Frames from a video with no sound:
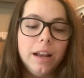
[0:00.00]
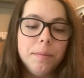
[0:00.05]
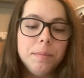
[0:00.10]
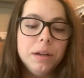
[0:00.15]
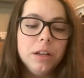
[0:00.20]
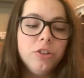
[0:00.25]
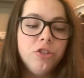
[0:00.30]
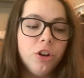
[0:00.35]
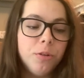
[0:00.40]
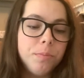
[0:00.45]
I'm
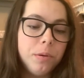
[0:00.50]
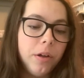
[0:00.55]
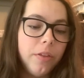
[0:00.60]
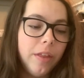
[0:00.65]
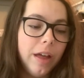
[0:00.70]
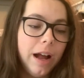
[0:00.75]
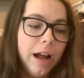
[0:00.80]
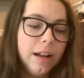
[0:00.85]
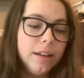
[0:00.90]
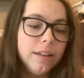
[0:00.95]
going to jump on
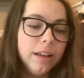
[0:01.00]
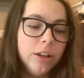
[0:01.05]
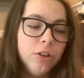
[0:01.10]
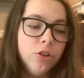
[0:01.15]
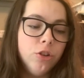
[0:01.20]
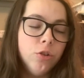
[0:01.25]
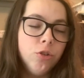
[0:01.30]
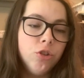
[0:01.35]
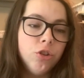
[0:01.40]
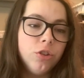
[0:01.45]
that and
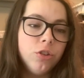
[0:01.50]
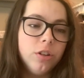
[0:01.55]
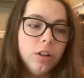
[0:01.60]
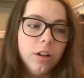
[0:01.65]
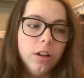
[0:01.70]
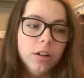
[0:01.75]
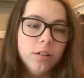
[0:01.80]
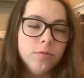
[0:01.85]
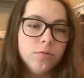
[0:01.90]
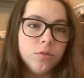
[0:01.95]
do just
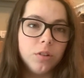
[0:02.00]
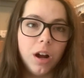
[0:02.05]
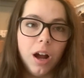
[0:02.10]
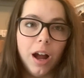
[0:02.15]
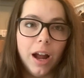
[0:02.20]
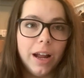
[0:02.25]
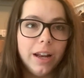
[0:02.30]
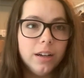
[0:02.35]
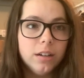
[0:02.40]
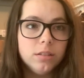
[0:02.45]
a
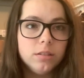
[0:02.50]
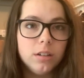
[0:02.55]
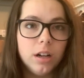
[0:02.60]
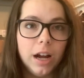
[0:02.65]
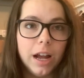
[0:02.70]
ride.